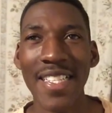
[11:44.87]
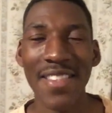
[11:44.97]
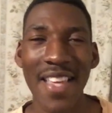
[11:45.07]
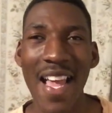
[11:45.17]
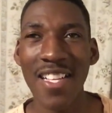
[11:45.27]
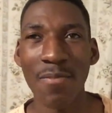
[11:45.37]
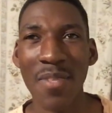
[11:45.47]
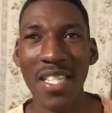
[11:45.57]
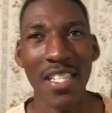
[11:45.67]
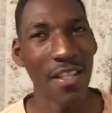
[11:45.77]
they asked
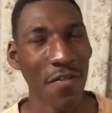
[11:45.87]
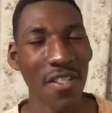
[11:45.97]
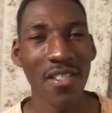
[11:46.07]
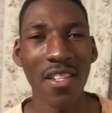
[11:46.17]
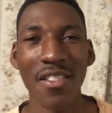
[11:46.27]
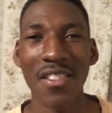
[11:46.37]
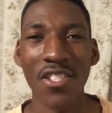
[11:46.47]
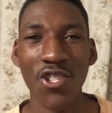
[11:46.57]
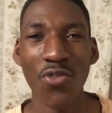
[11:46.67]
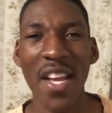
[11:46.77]
me if it's not
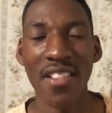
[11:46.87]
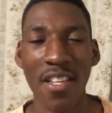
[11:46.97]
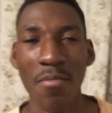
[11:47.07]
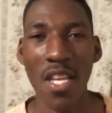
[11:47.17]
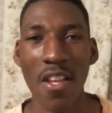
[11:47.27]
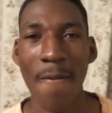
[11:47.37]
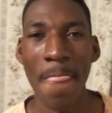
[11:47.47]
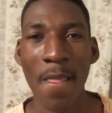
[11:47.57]
distracting me